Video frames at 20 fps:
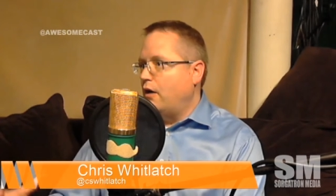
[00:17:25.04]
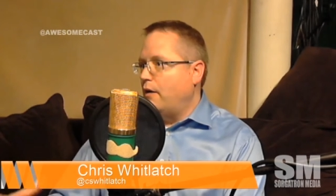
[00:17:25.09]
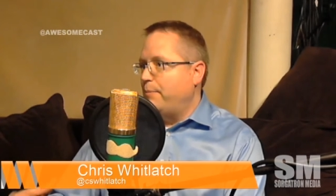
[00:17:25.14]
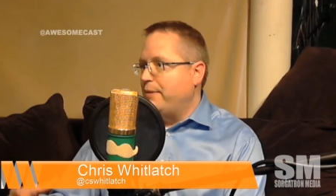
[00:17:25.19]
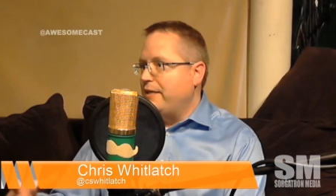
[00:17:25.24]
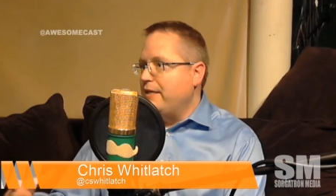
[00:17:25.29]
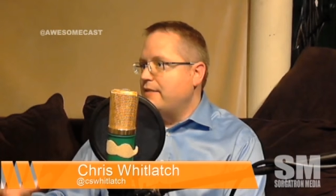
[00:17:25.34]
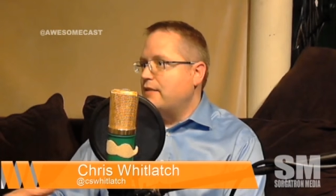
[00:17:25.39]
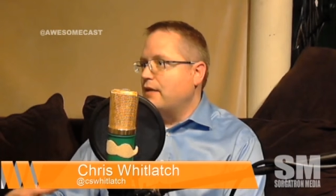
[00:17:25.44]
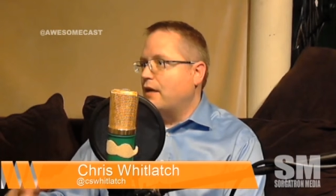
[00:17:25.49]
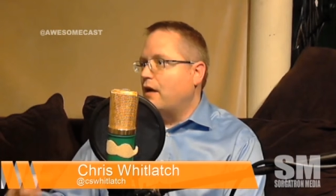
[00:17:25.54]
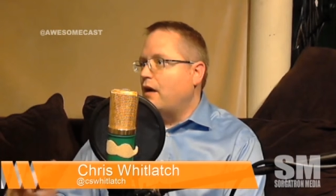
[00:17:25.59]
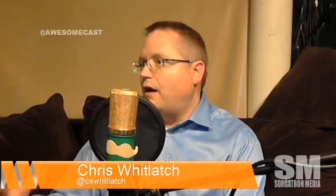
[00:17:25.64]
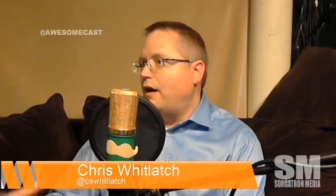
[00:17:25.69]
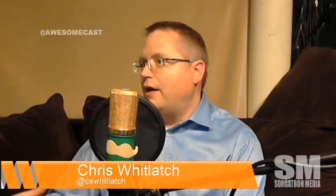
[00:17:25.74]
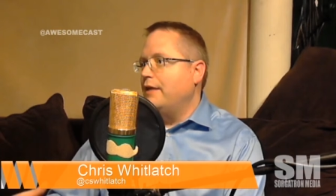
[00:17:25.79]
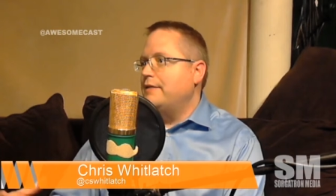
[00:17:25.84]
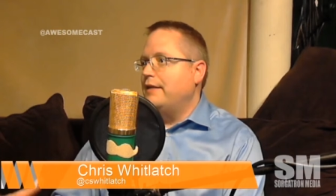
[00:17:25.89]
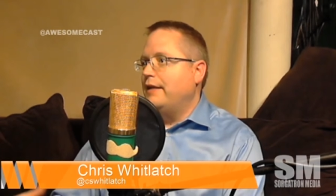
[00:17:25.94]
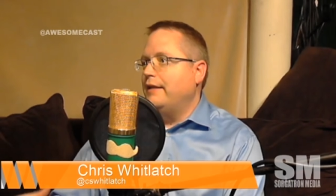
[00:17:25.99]
piece of
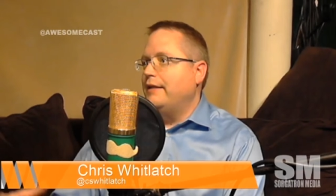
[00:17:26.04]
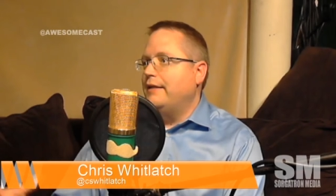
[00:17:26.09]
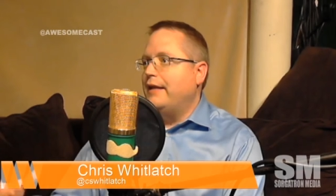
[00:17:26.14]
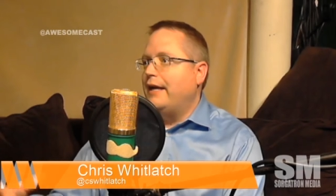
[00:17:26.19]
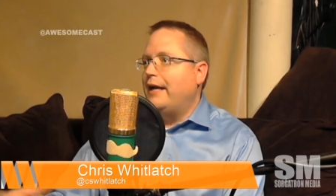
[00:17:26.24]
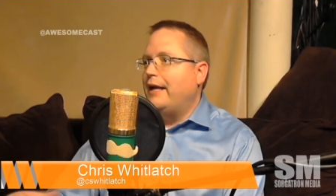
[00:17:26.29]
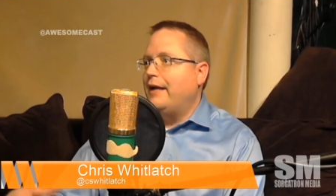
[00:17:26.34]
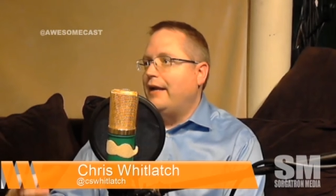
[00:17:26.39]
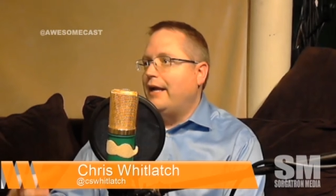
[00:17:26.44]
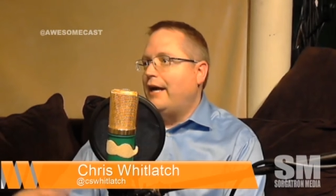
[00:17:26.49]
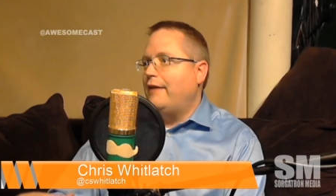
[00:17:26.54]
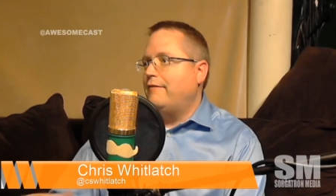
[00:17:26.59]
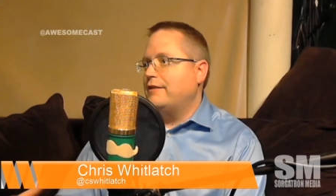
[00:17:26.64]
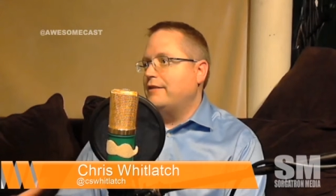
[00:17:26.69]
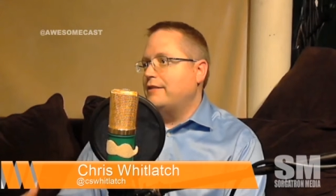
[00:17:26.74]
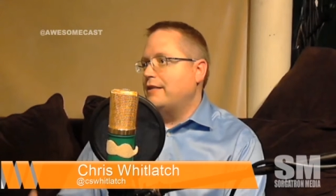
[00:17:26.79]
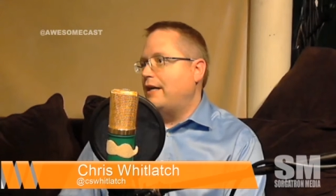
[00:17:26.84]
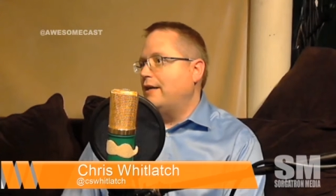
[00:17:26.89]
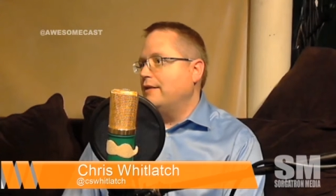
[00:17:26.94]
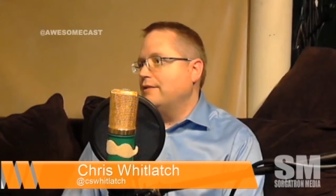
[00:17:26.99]
content that an
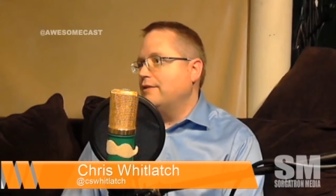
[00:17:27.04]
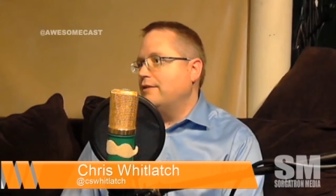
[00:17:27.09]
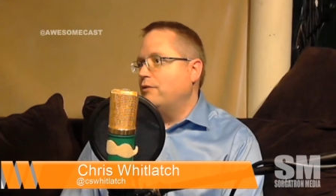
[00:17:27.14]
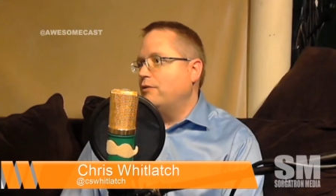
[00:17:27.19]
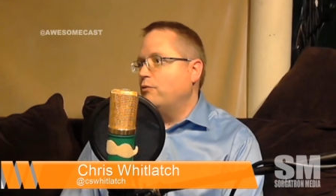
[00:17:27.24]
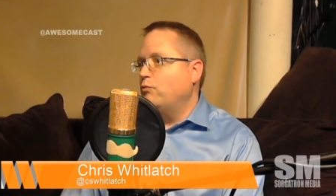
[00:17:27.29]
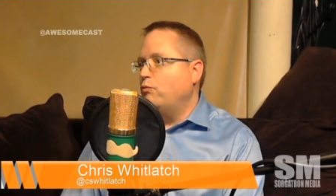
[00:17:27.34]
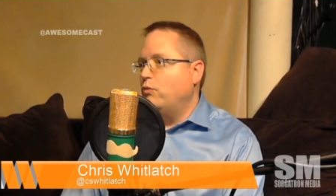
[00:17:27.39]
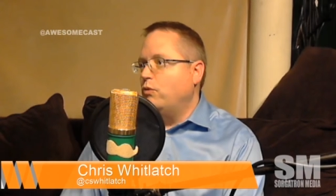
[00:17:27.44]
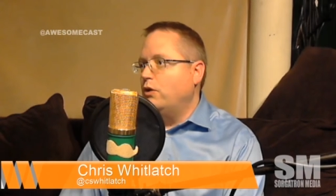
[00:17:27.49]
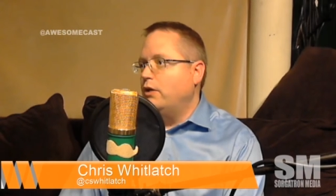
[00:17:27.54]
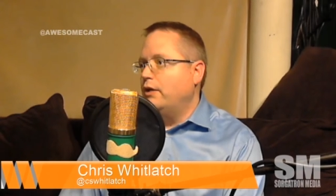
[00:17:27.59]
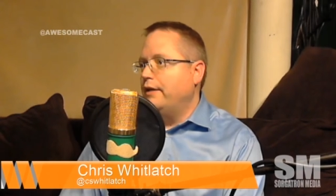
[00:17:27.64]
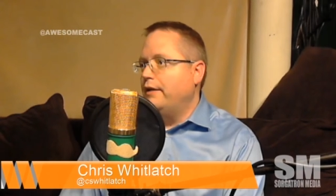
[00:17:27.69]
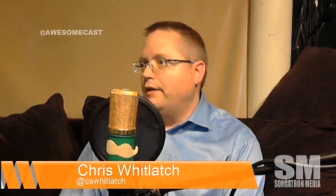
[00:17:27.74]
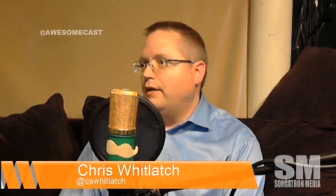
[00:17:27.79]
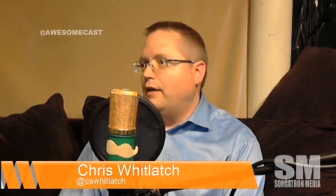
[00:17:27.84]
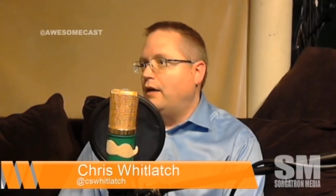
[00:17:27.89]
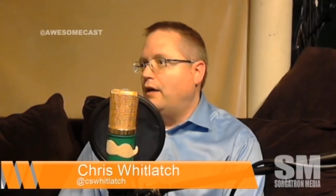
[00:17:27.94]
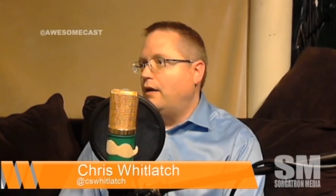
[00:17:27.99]
advertiser
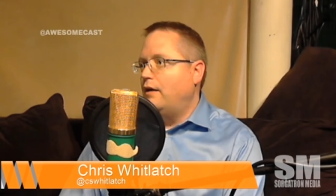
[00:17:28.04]
would